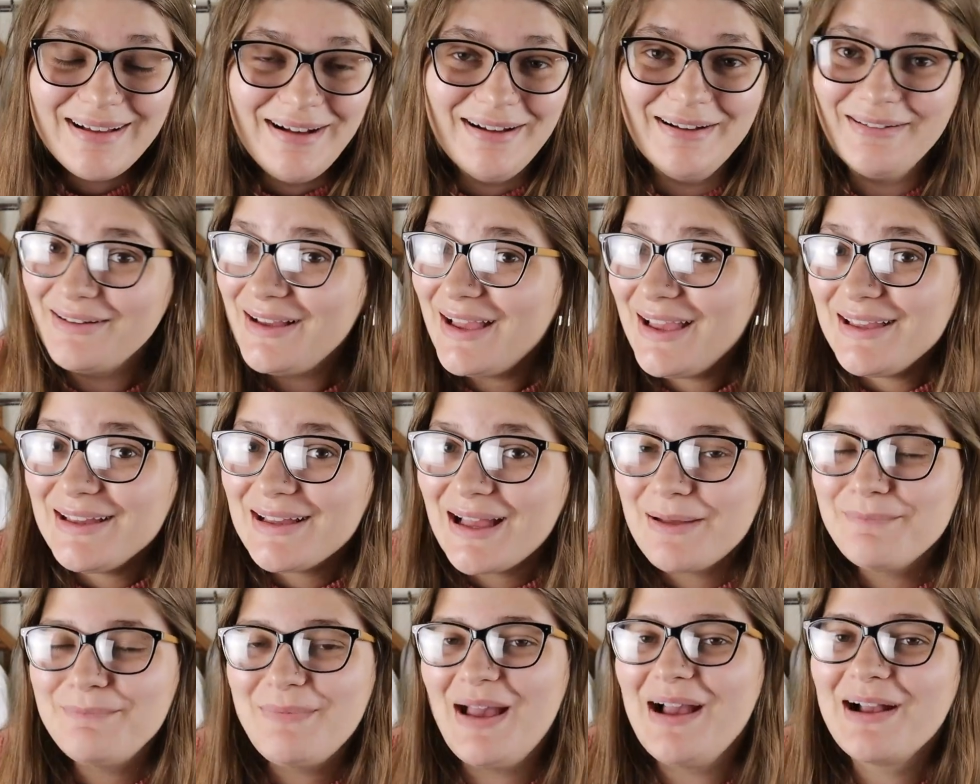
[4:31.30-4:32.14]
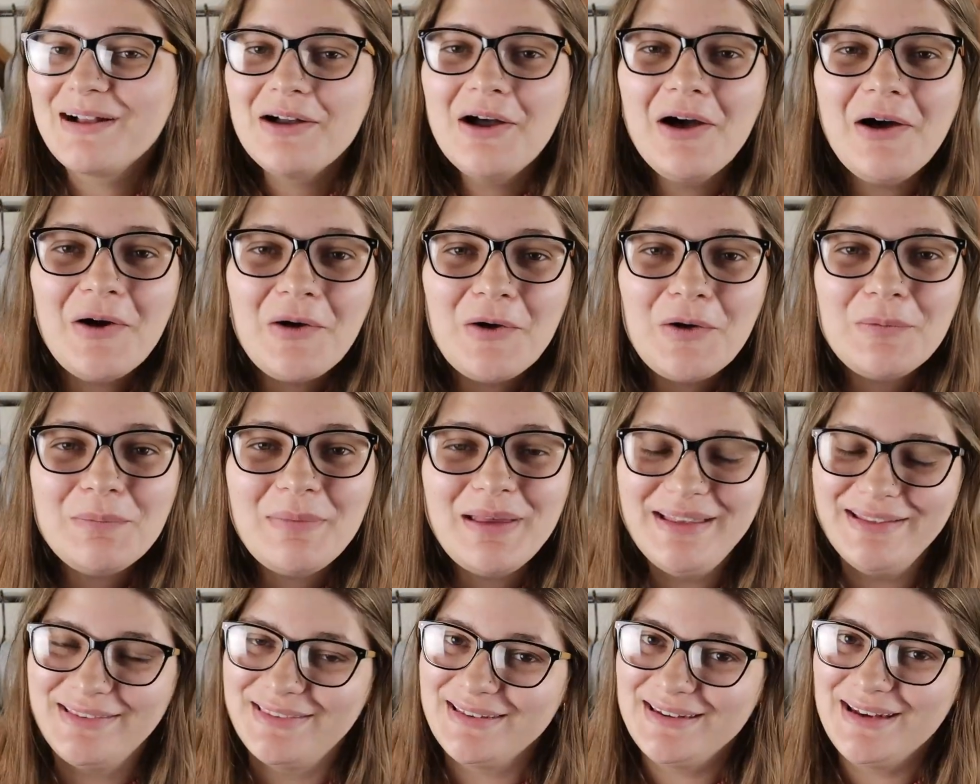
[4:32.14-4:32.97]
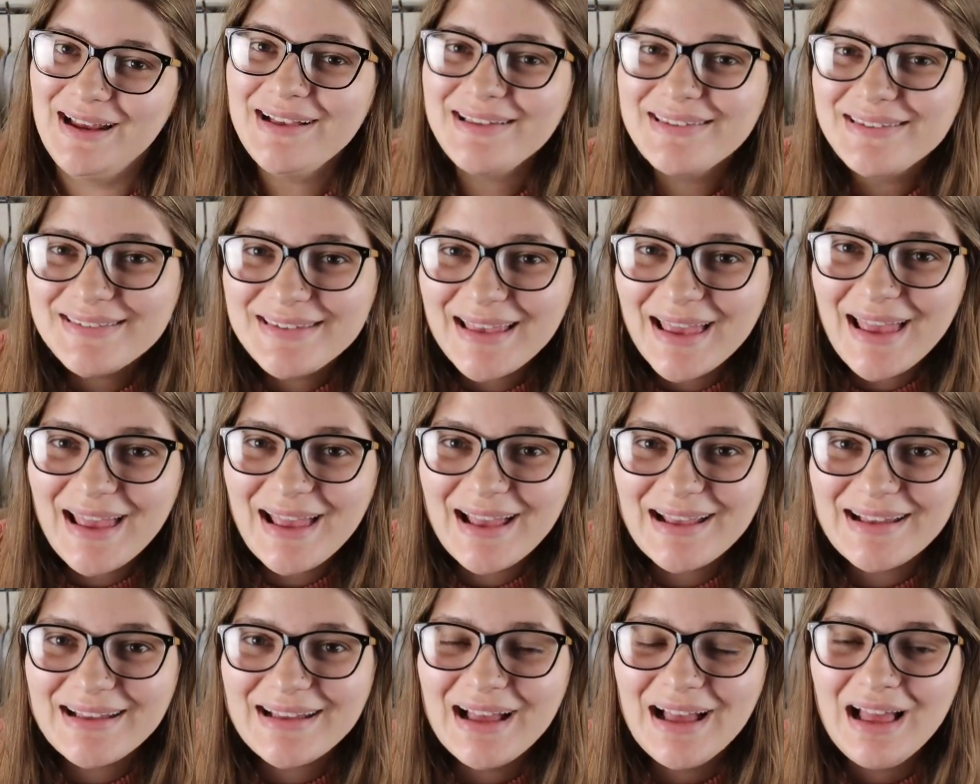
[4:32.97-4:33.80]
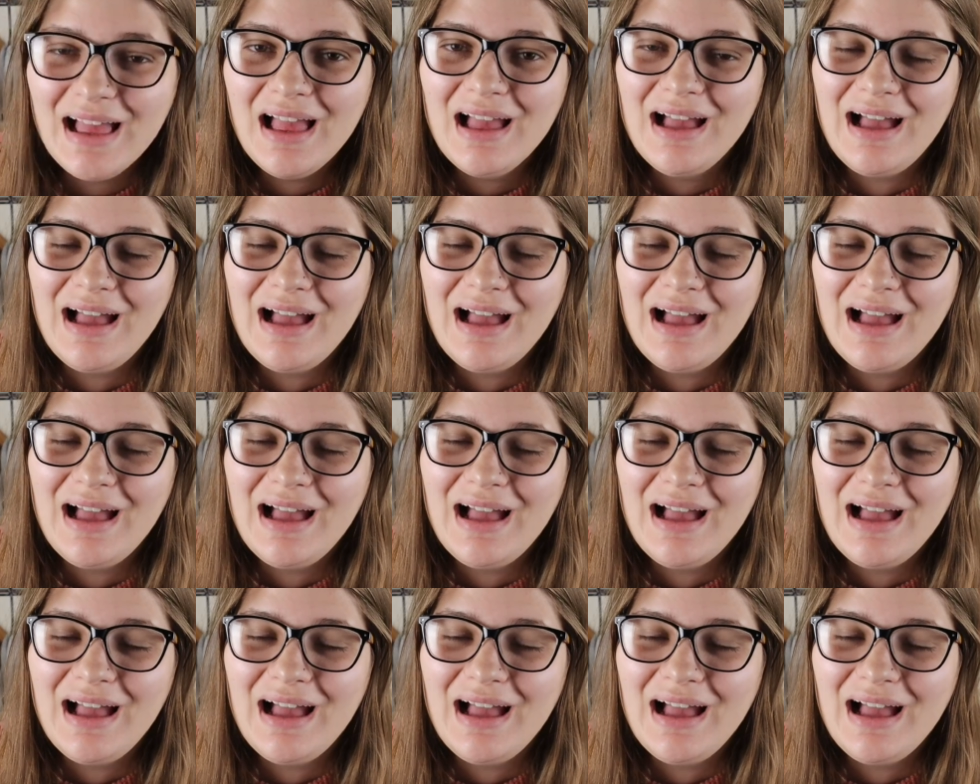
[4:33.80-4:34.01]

Okay, I'm back home. It's the next day.